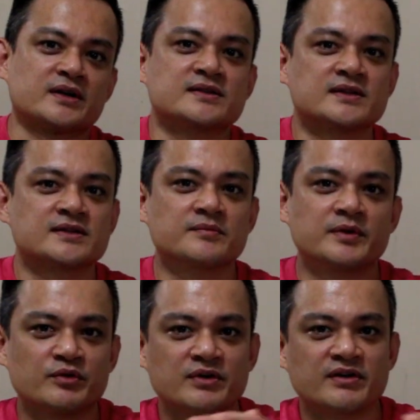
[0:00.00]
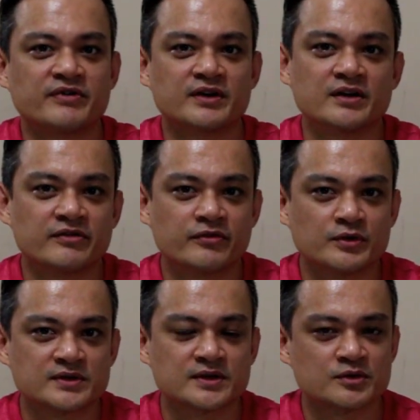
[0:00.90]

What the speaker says: consistent between different earphones.